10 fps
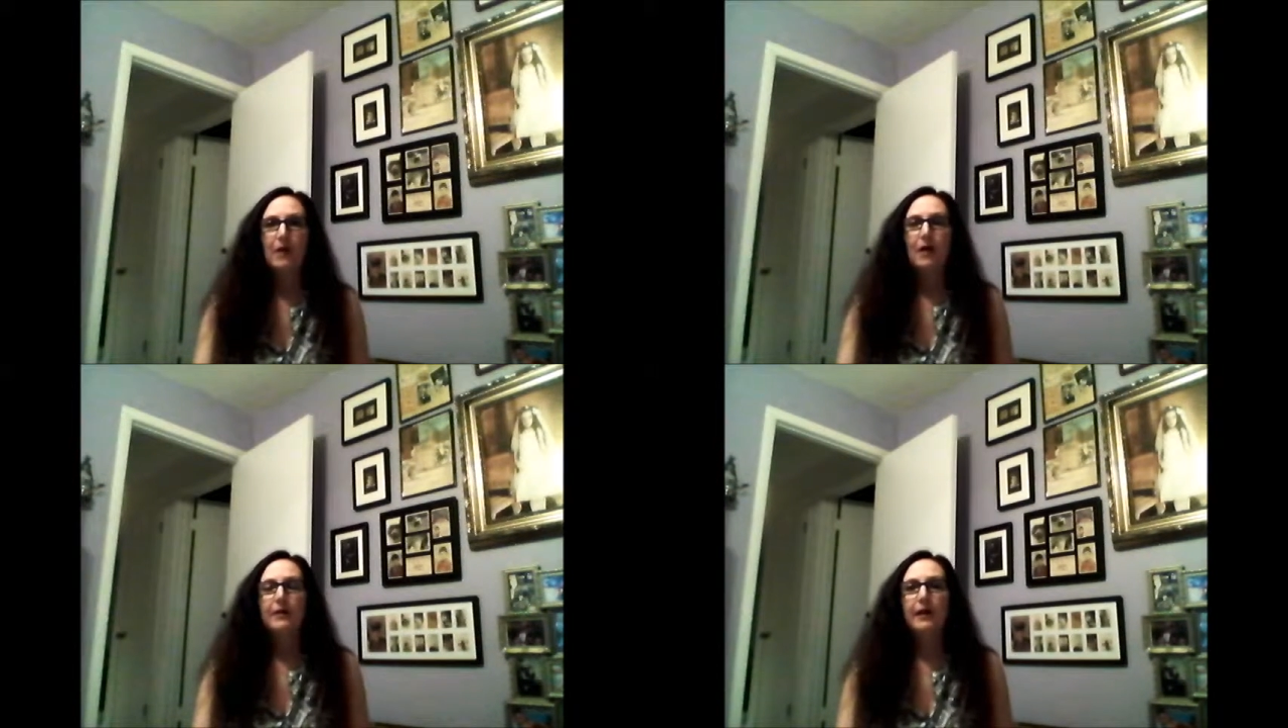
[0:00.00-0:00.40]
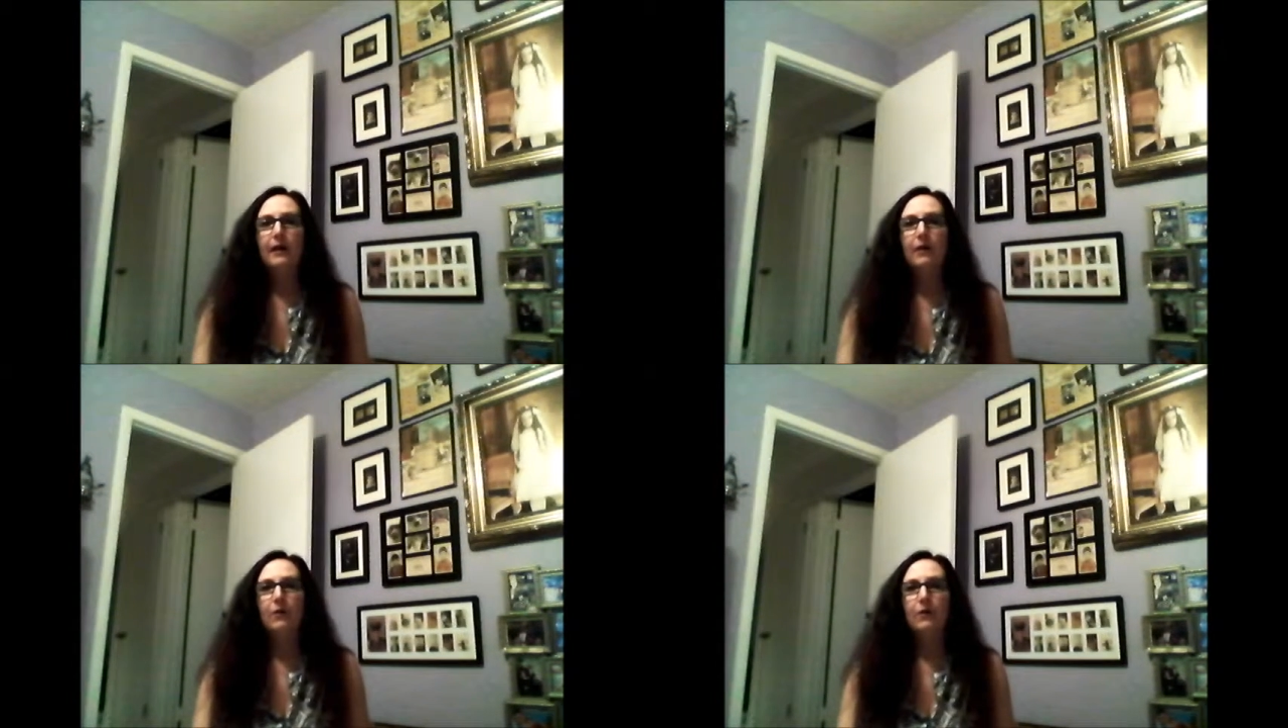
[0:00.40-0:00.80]

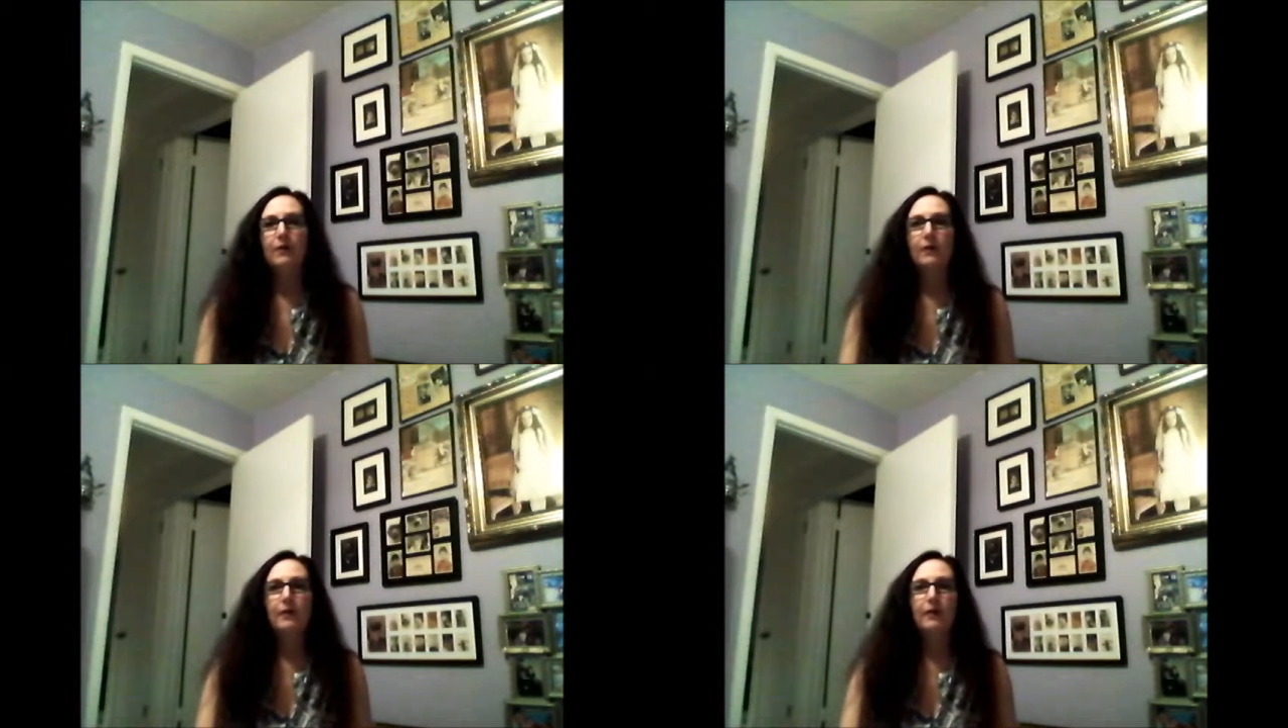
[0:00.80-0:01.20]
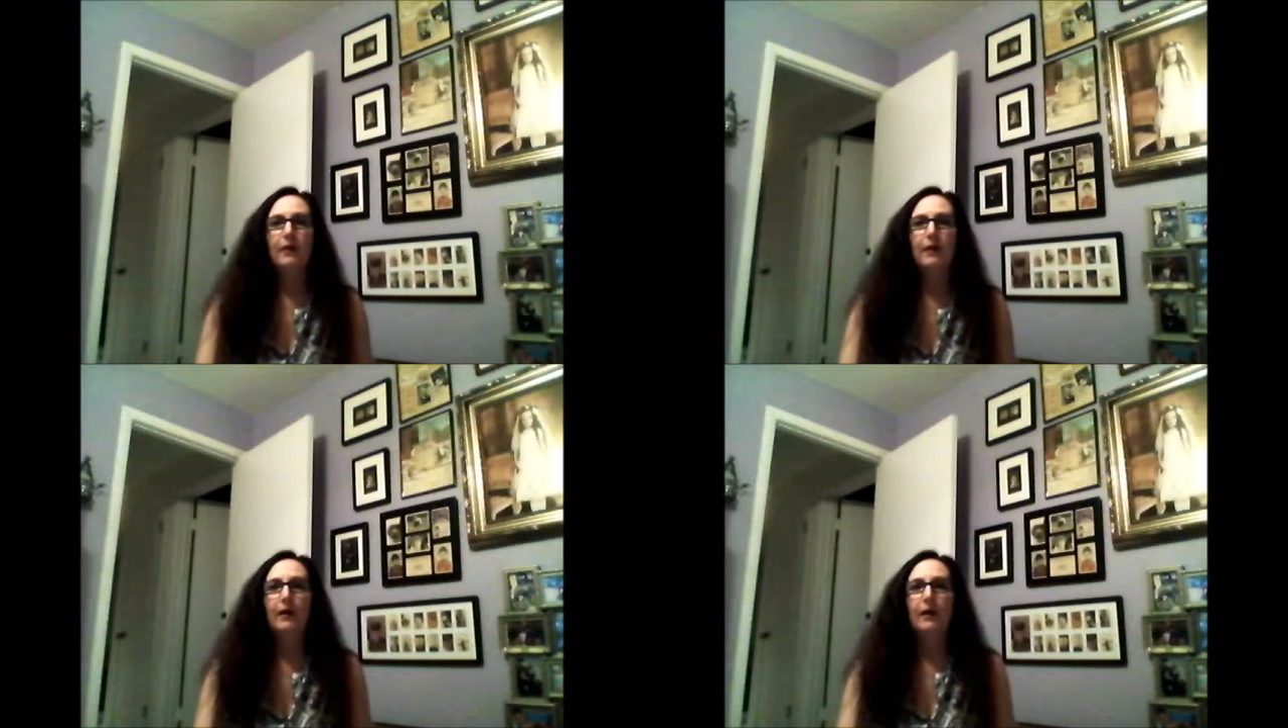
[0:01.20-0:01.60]
Now,
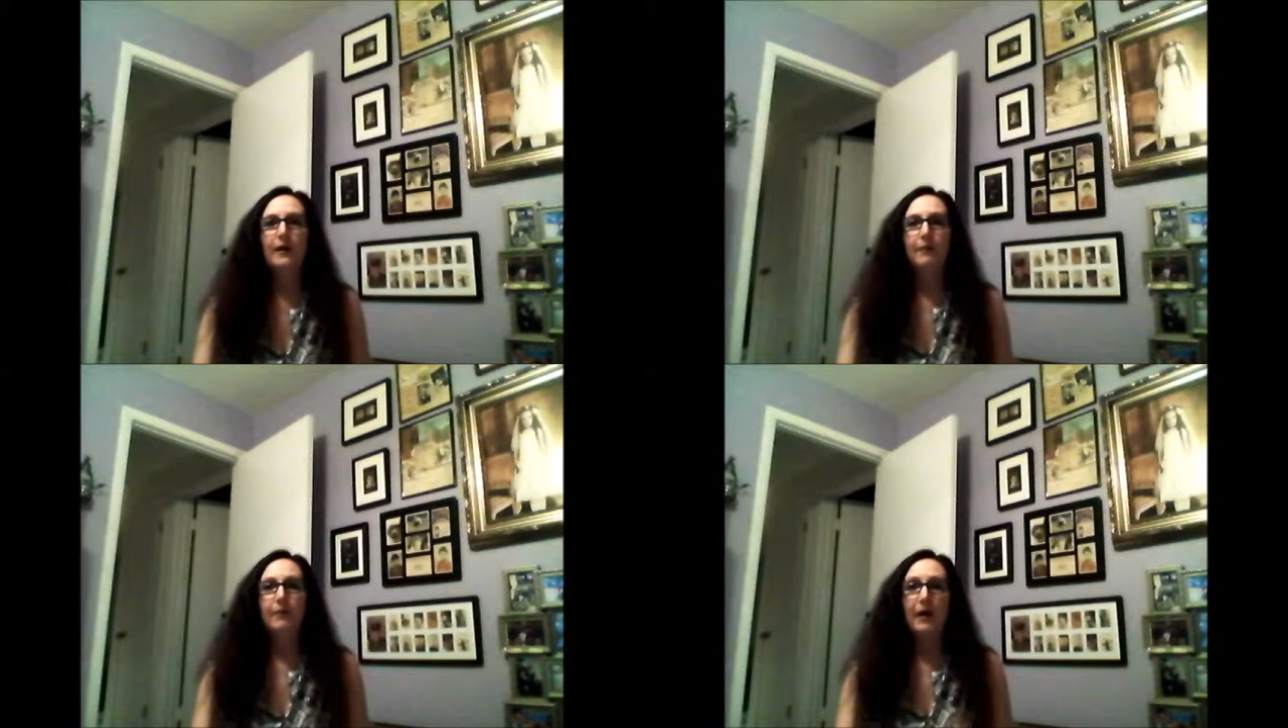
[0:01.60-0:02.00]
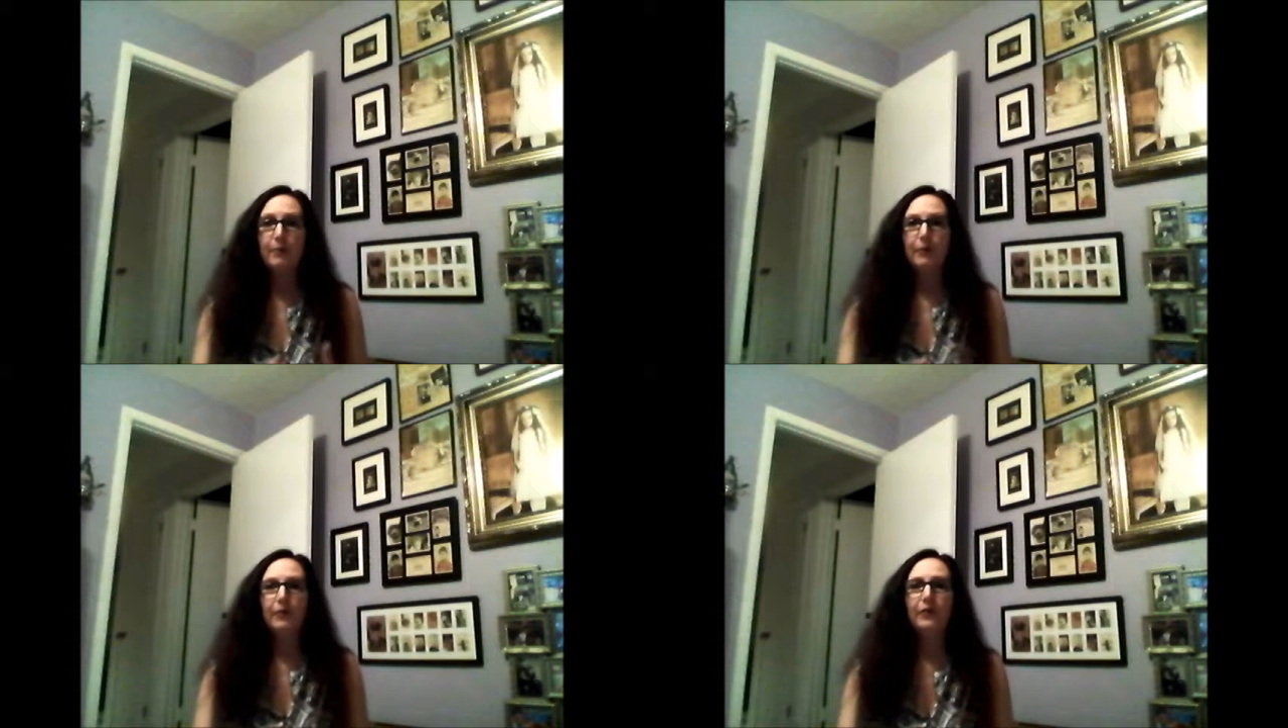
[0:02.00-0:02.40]
I am not a
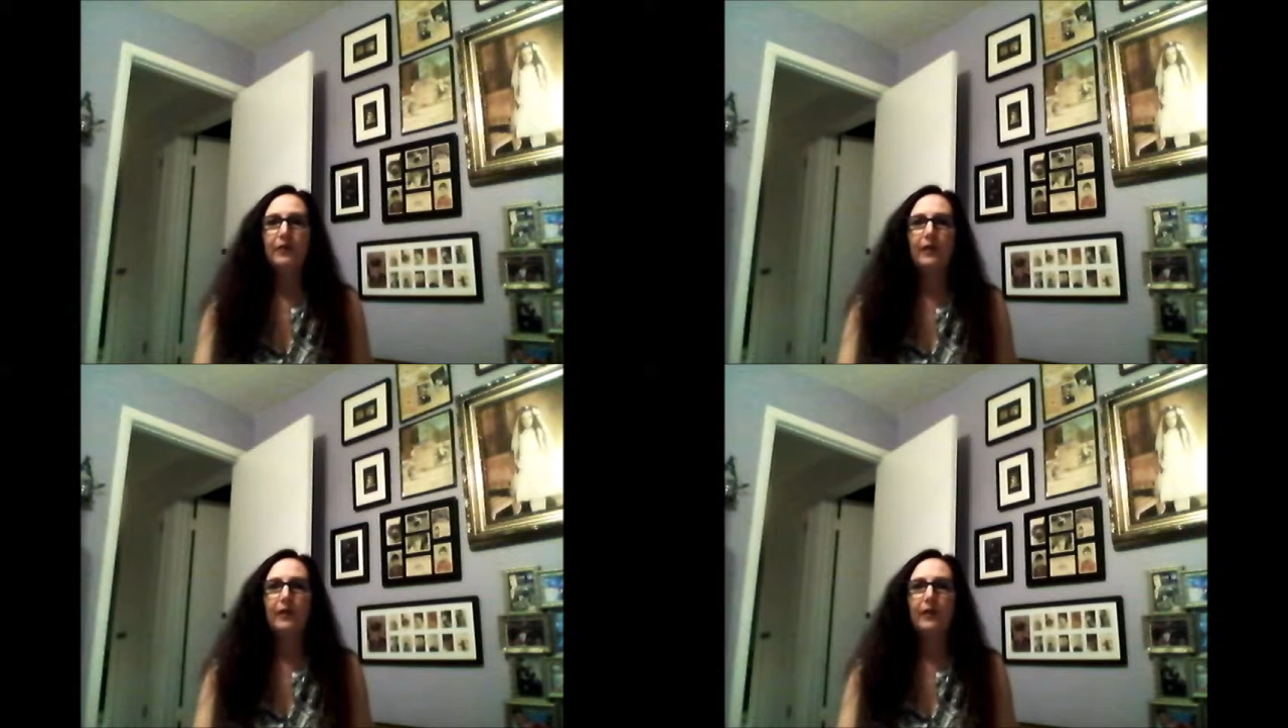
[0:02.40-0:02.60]
Buddhist,